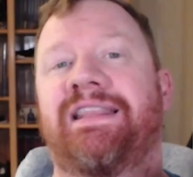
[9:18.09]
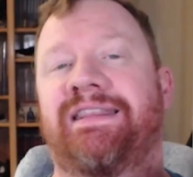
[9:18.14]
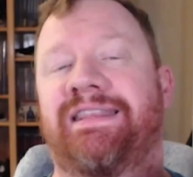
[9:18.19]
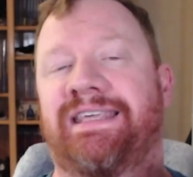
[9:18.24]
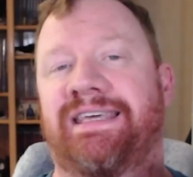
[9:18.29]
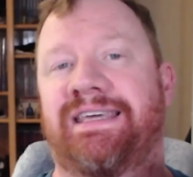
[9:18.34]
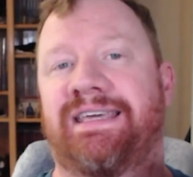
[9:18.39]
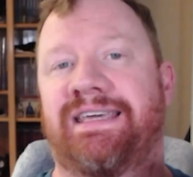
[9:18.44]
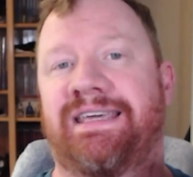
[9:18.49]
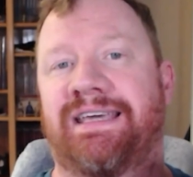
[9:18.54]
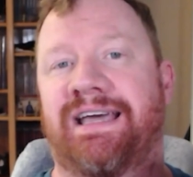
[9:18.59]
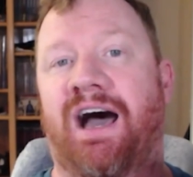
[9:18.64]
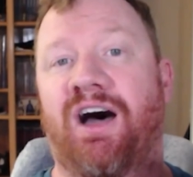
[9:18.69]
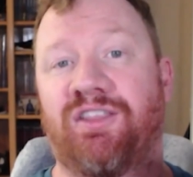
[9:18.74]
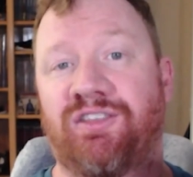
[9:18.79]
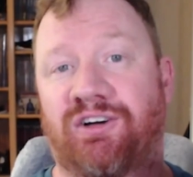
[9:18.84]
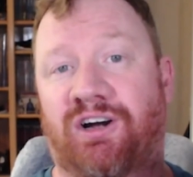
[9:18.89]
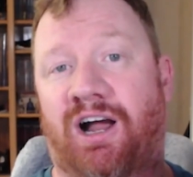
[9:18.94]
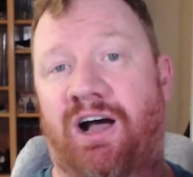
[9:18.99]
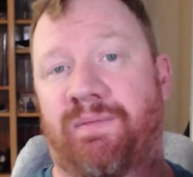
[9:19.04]
The
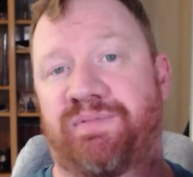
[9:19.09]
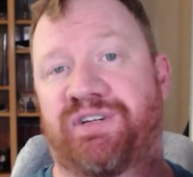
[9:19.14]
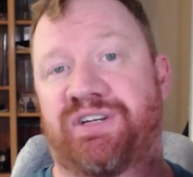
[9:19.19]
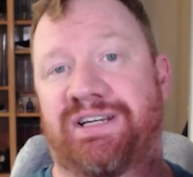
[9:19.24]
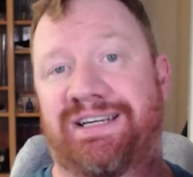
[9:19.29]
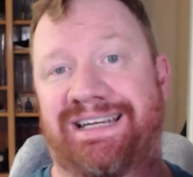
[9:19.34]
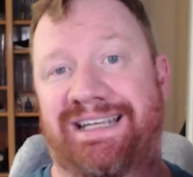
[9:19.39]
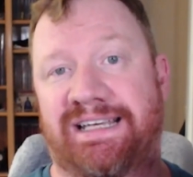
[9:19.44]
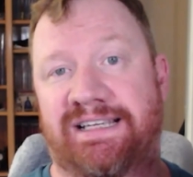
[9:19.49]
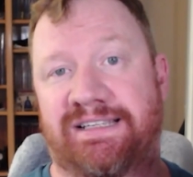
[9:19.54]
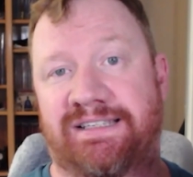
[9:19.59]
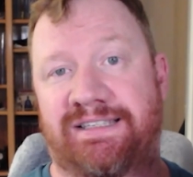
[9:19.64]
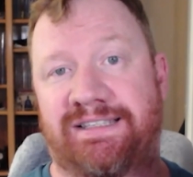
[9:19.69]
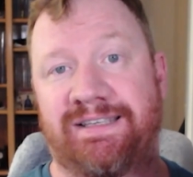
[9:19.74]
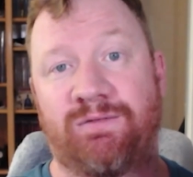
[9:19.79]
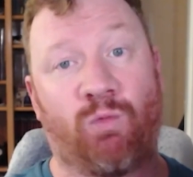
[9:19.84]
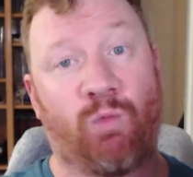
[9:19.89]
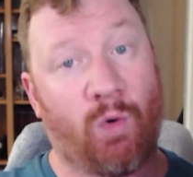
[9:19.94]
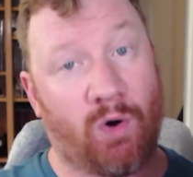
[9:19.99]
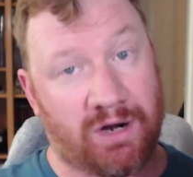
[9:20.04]
other option is
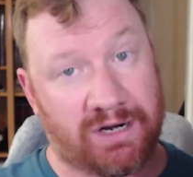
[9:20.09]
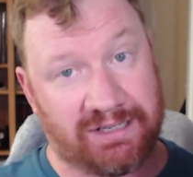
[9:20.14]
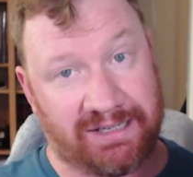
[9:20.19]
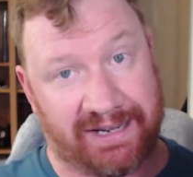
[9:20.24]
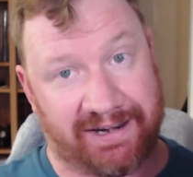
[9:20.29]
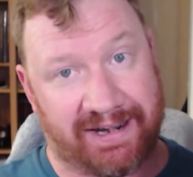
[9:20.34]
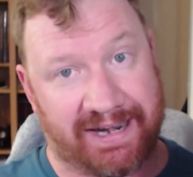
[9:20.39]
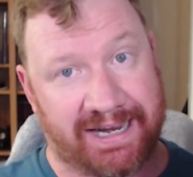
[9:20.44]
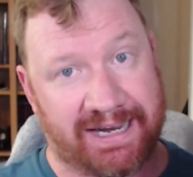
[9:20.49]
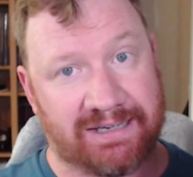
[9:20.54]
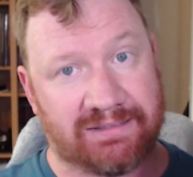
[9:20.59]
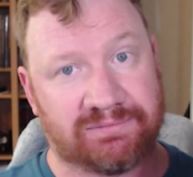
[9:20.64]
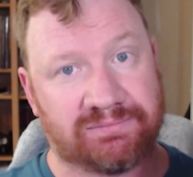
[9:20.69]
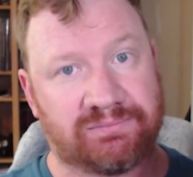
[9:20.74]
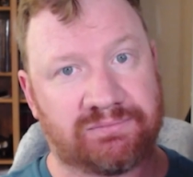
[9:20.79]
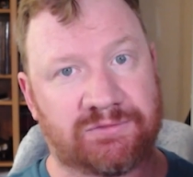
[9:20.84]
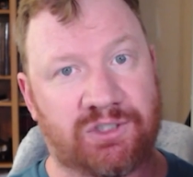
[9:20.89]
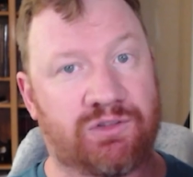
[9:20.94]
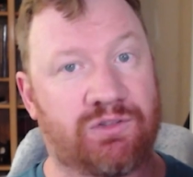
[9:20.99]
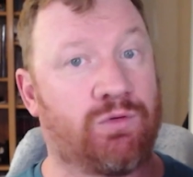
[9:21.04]
the war cleric,
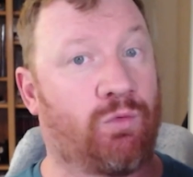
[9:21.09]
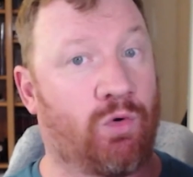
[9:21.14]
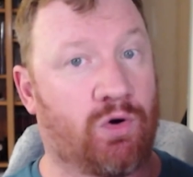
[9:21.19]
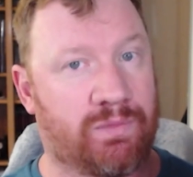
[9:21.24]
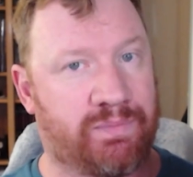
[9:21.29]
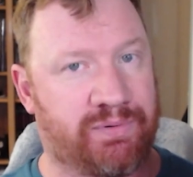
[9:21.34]
or the war